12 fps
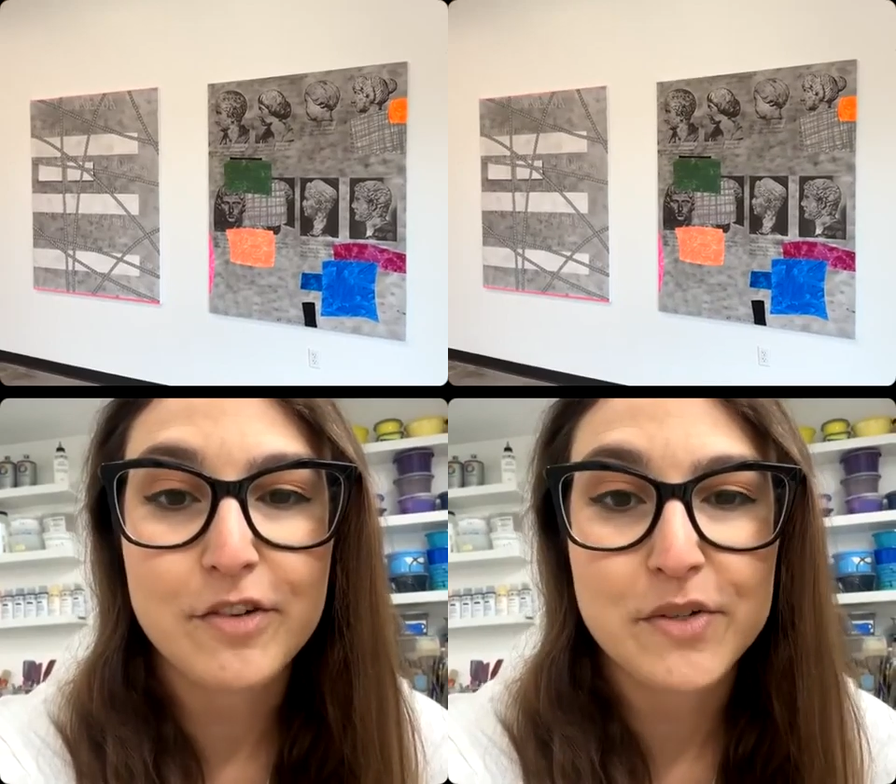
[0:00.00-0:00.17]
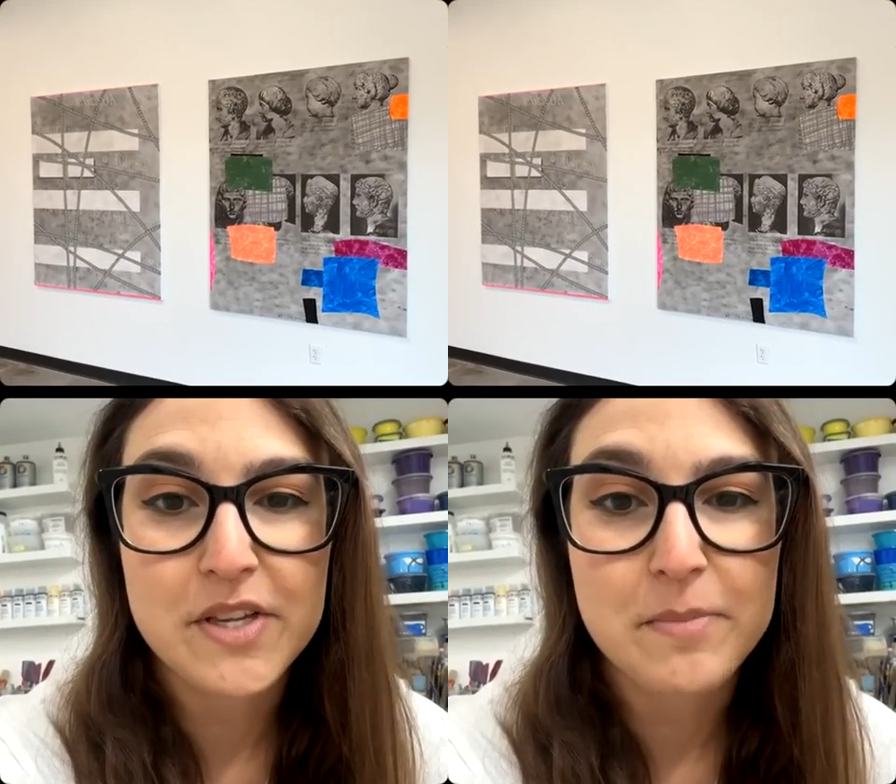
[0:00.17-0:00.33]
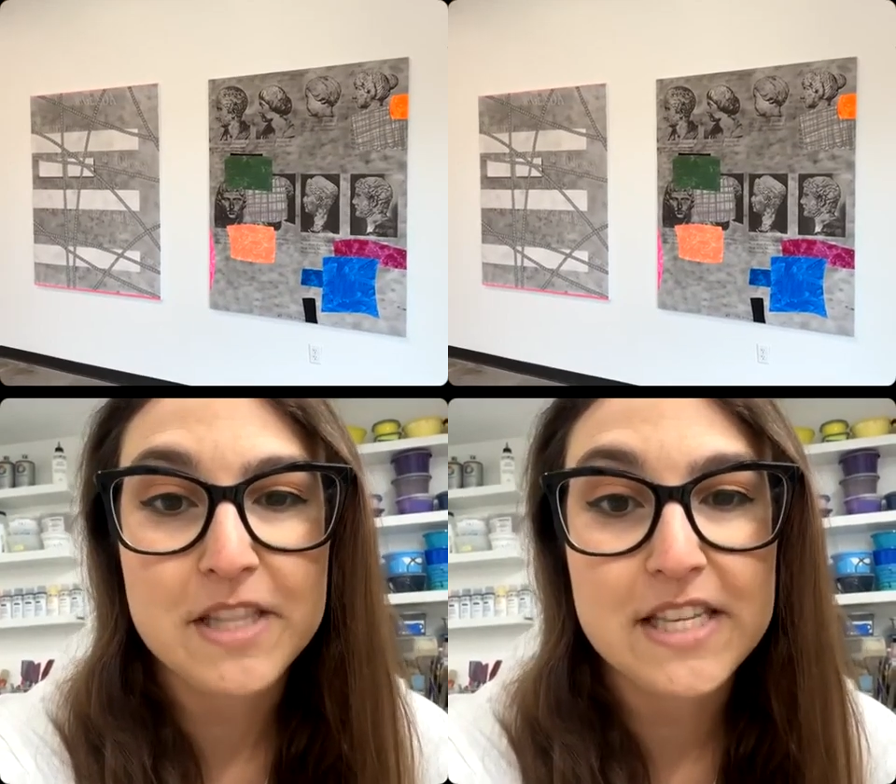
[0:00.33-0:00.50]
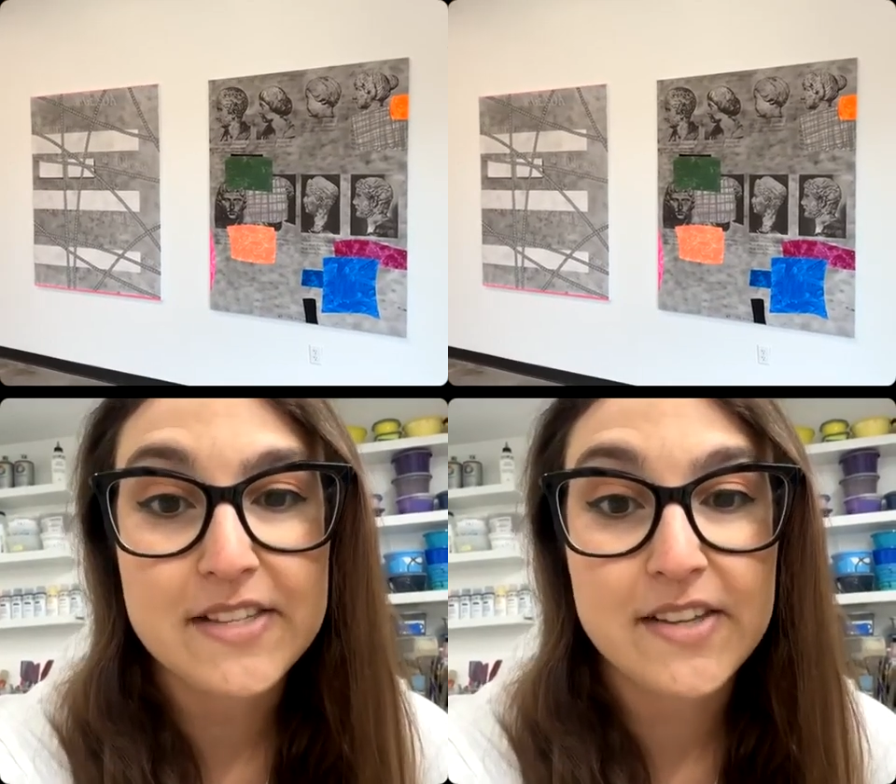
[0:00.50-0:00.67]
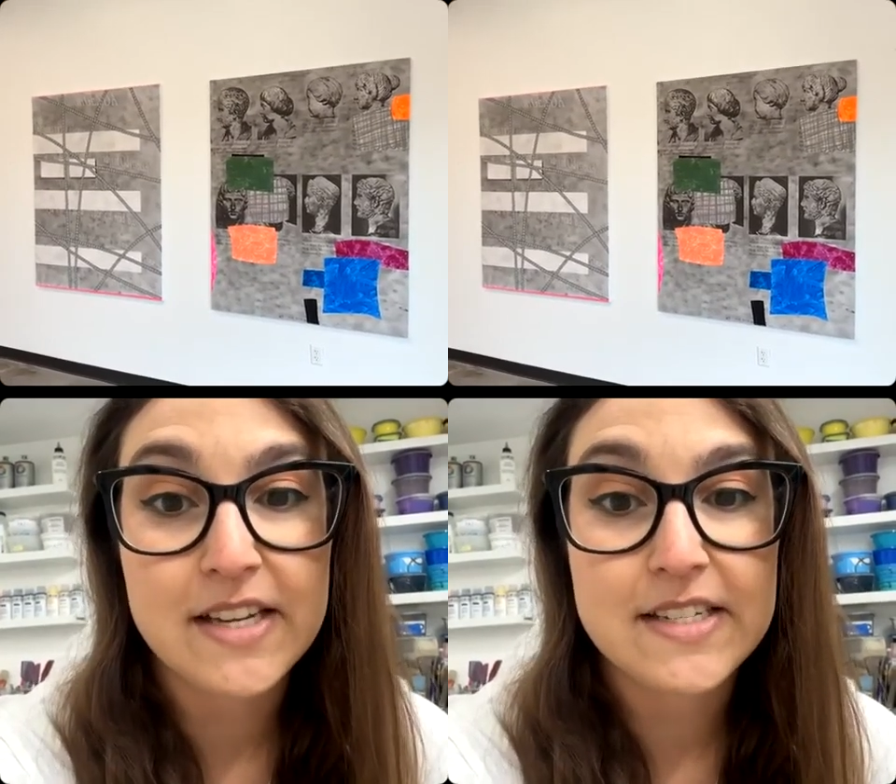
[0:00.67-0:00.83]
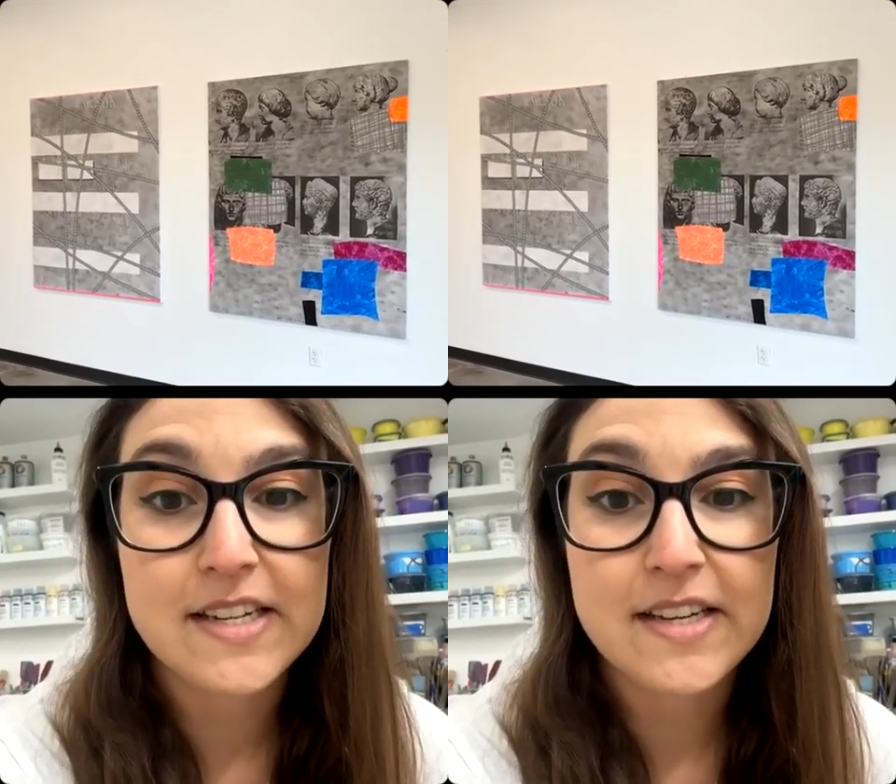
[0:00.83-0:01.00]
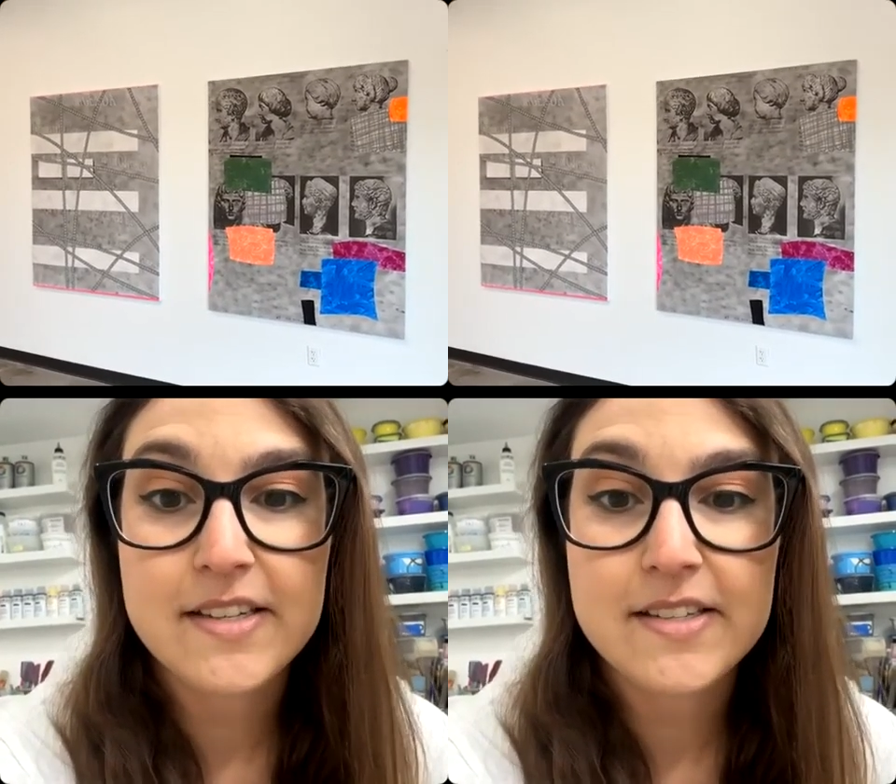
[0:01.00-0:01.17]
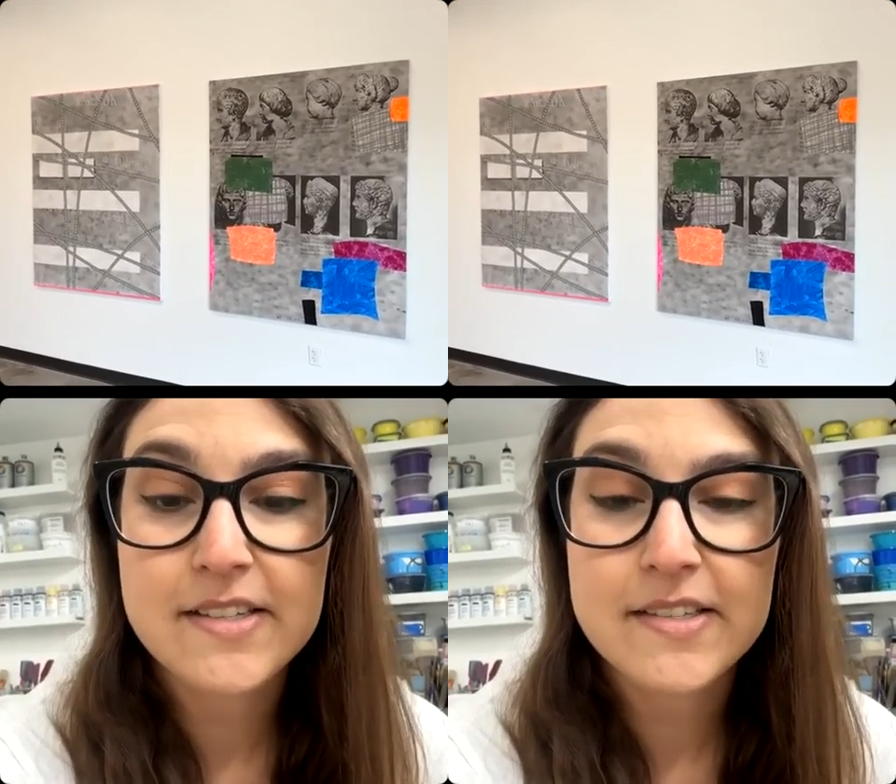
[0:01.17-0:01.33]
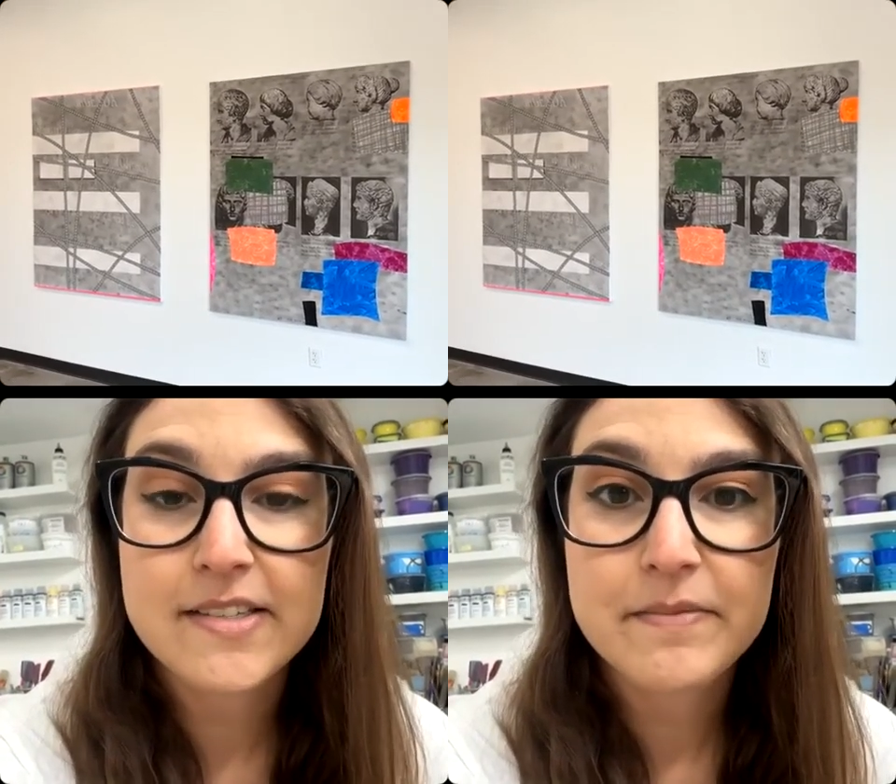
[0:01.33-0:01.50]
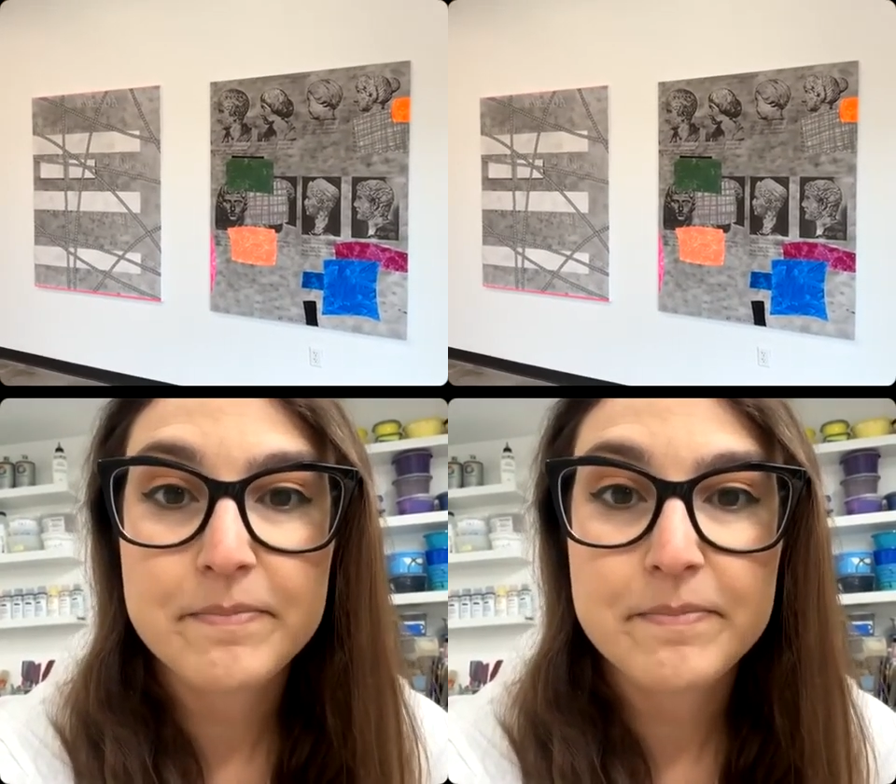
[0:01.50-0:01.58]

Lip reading: for some of these ideas.